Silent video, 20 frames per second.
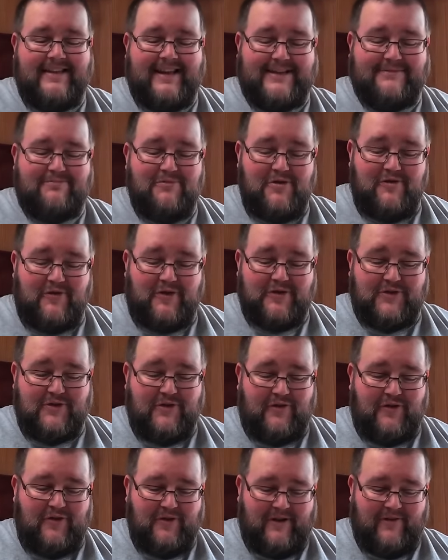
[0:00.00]
let's move on to
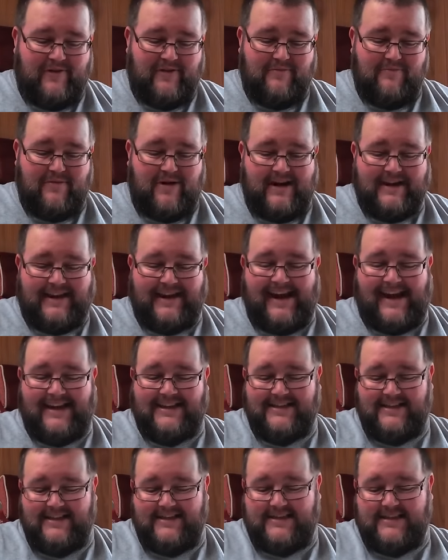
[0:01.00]
a few other of my
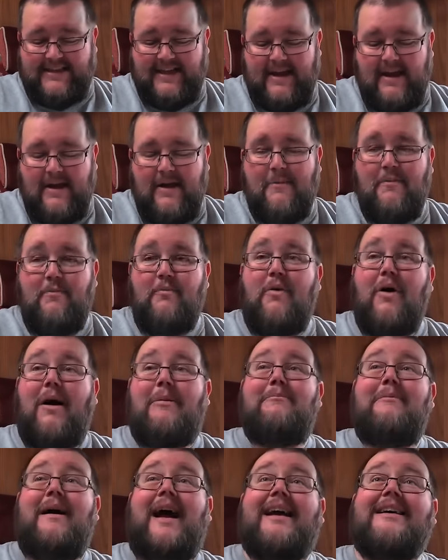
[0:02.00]
gadgets.
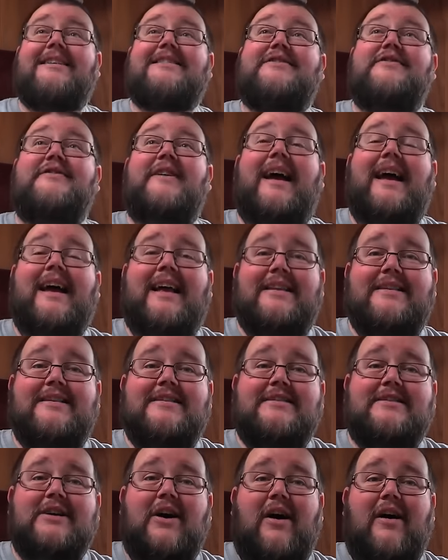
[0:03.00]
Max
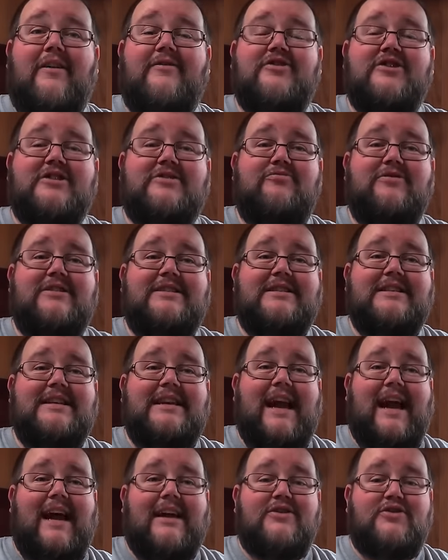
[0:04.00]
fans. I've just
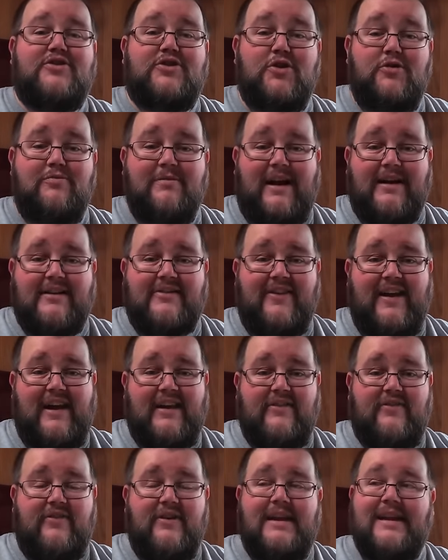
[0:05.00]
recently had two Max
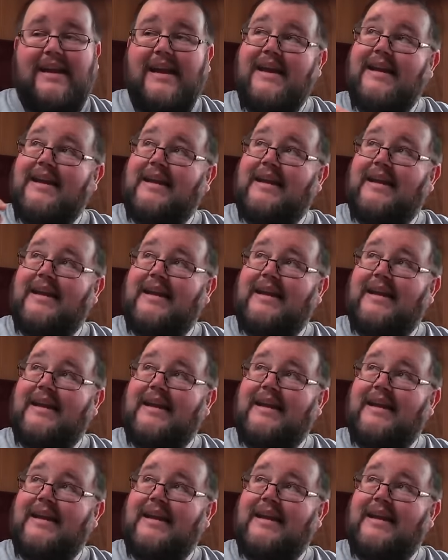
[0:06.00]
fans fitted.